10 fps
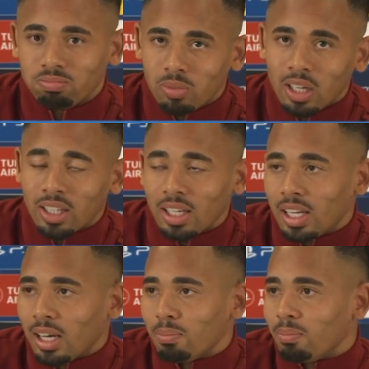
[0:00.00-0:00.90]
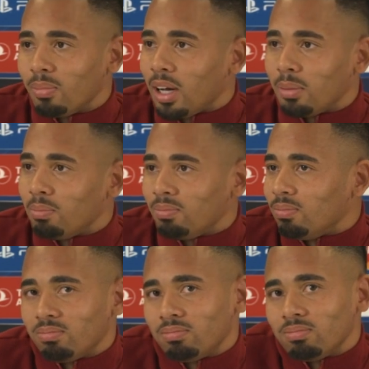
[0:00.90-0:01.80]
And then I'm, I'm,
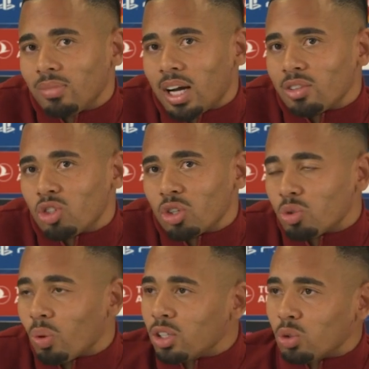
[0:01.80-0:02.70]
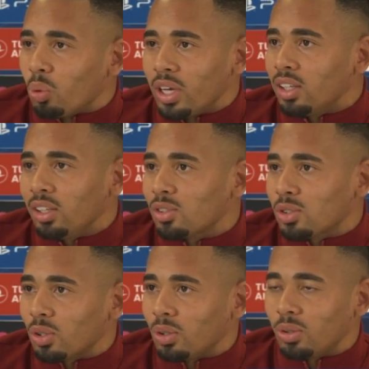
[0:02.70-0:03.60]
I just want to win,
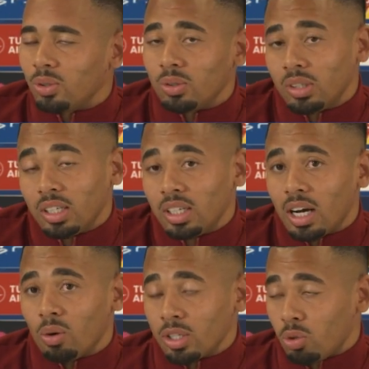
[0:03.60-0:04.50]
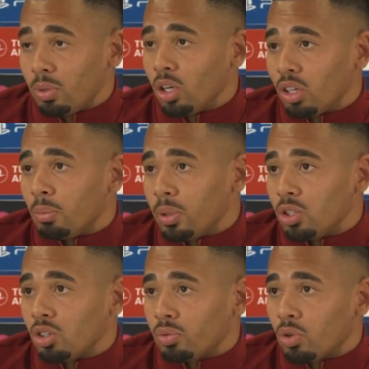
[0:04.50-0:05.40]
so I want to be on the
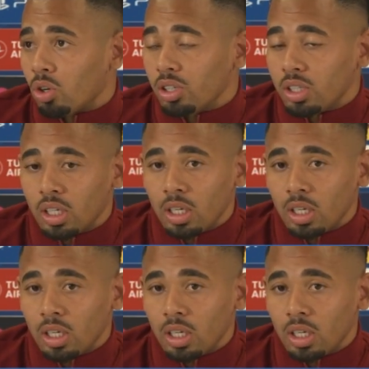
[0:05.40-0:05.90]
pitch, of course.